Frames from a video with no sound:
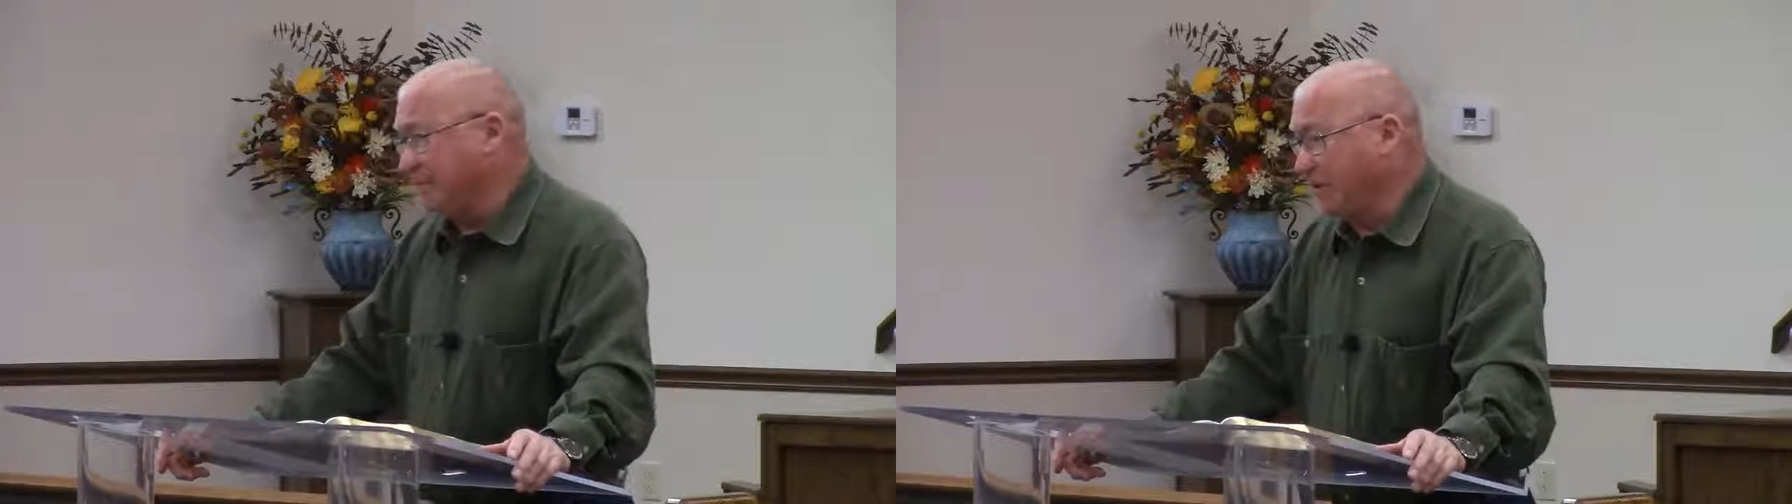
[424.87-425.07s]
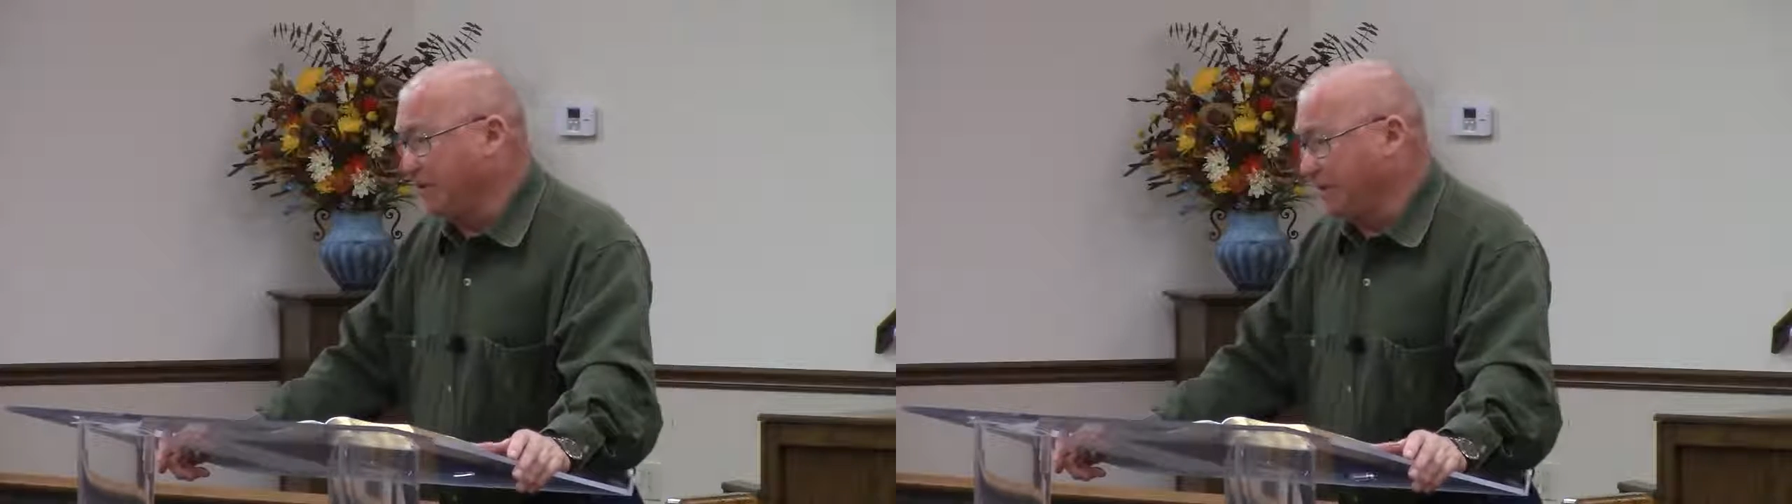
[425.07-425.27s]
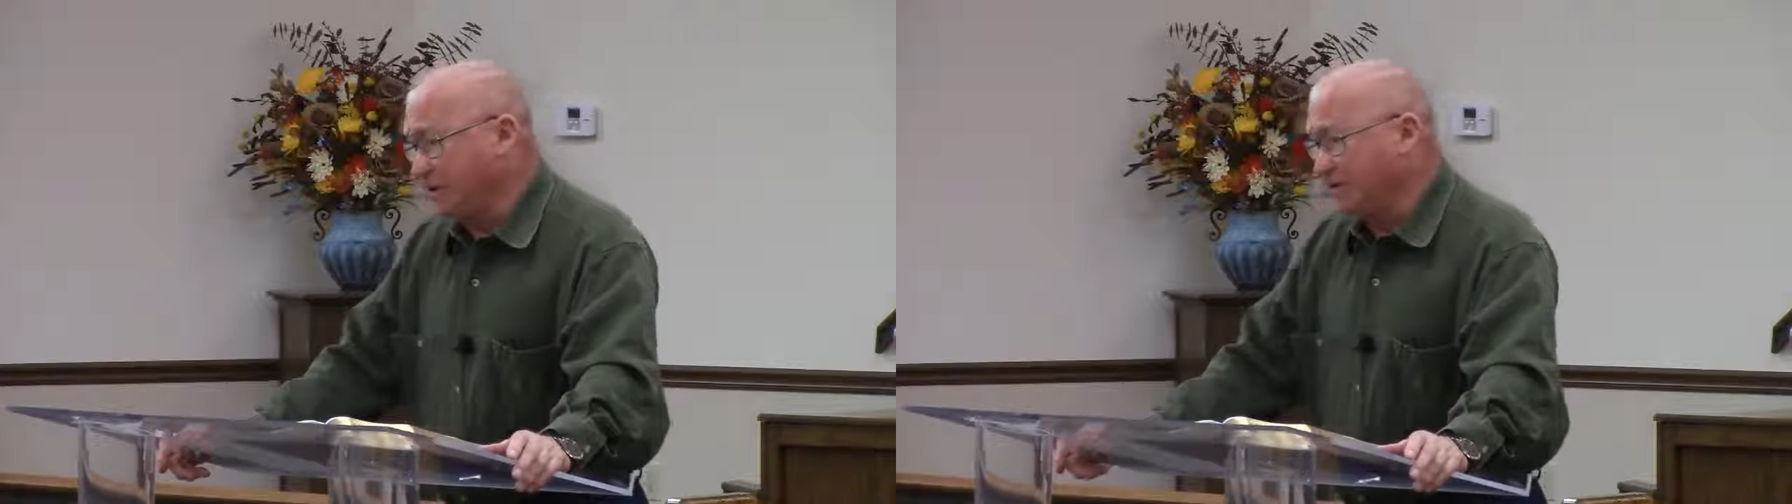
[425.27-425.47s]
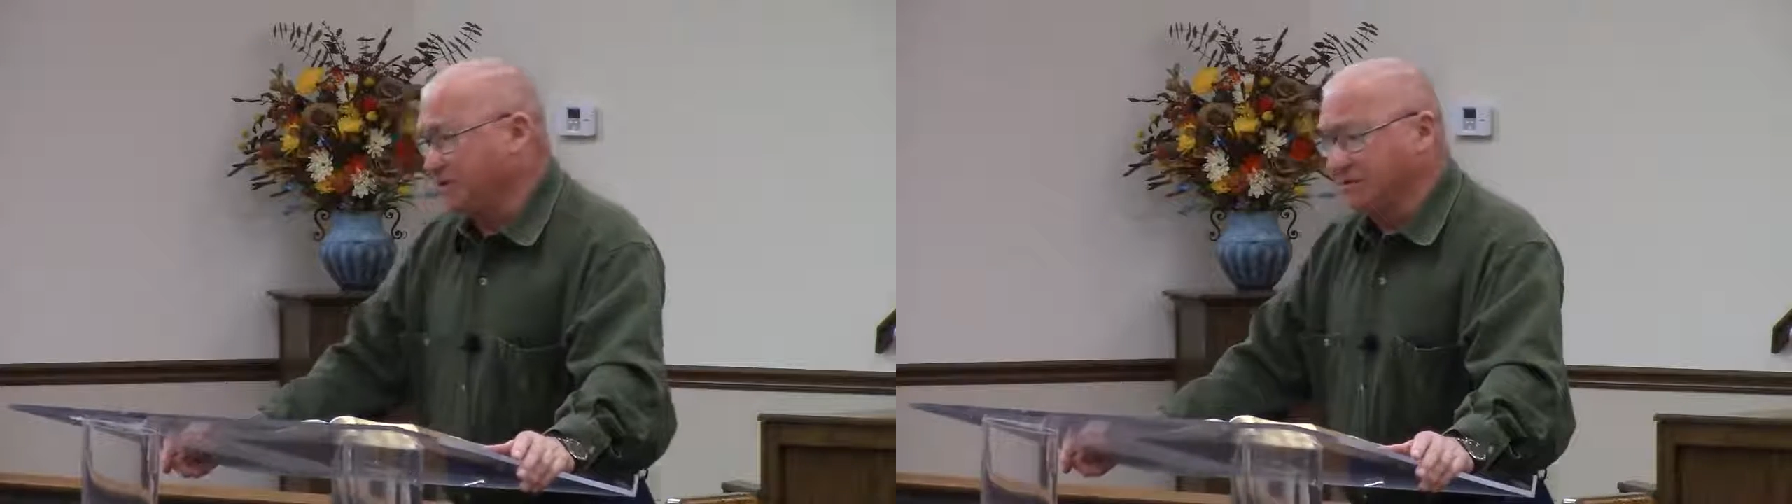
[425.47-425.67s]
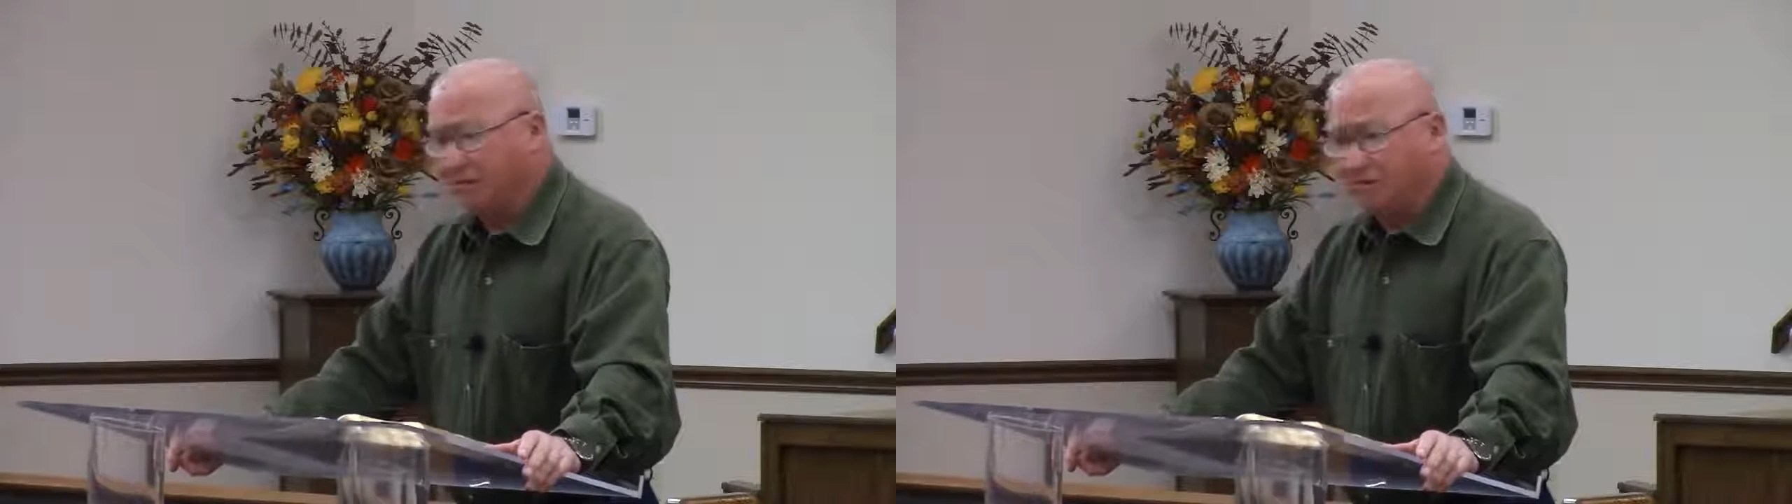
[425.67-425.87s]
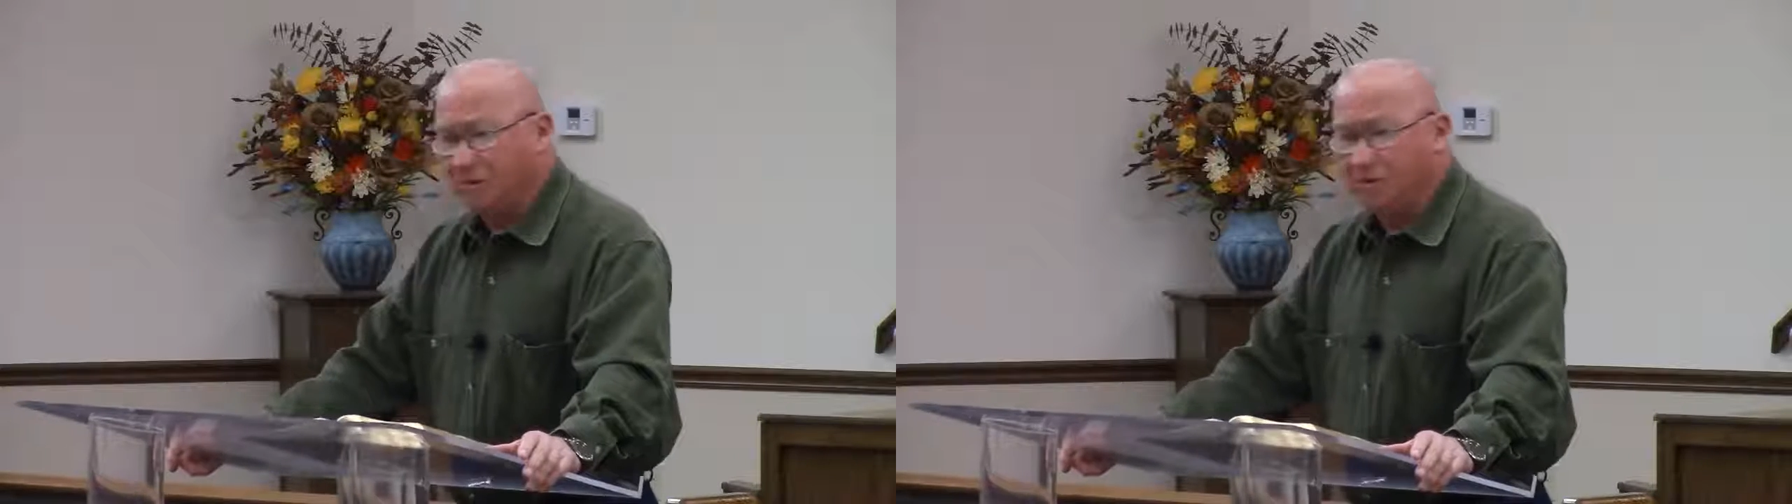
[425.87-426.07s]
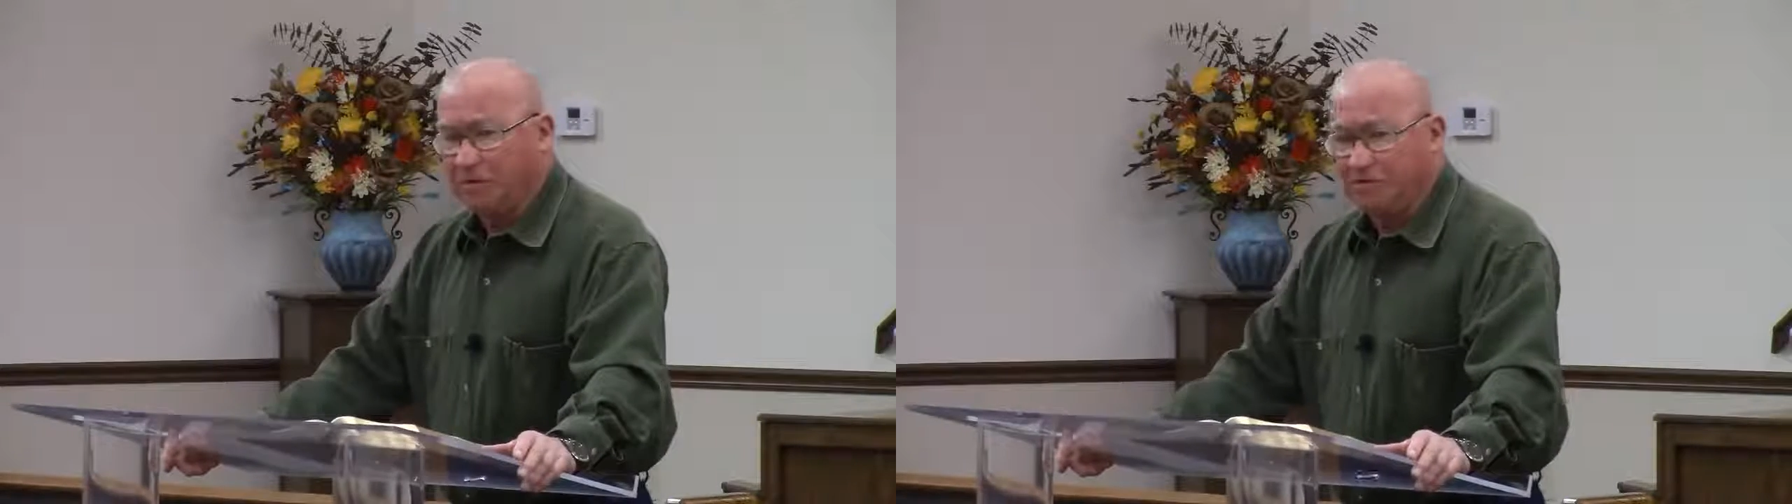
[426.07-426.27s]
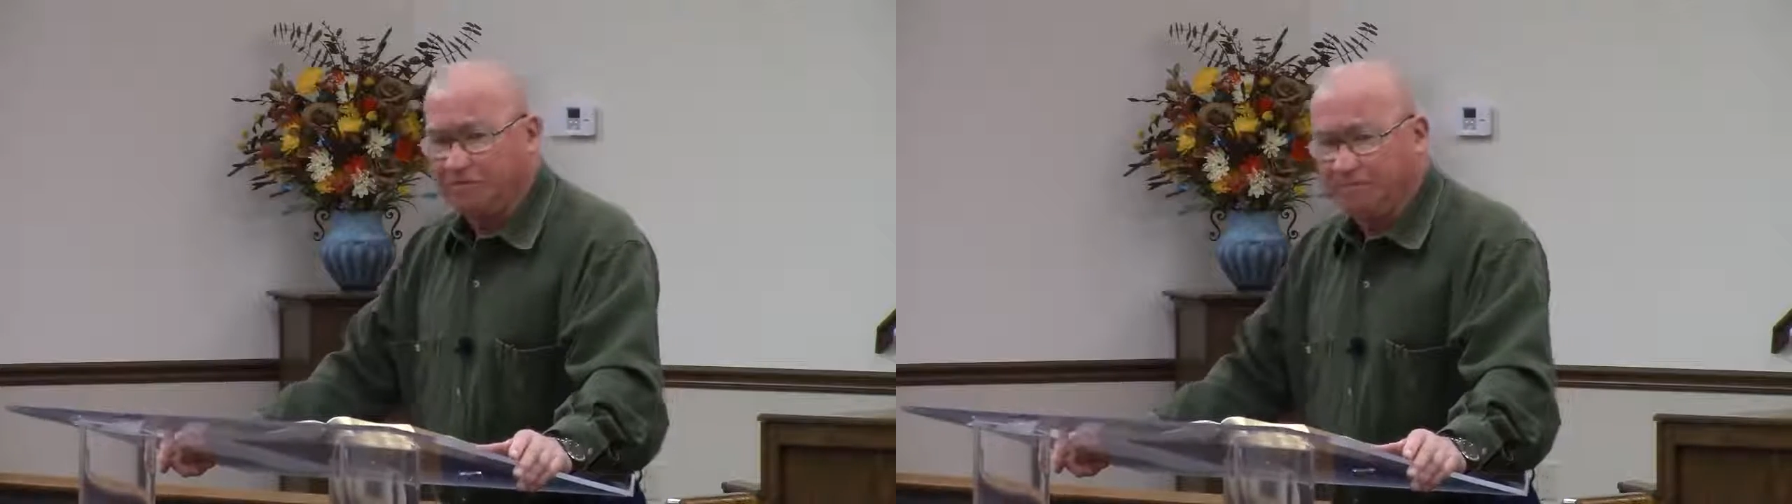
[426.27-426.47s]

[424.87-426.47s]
what good is it to the world?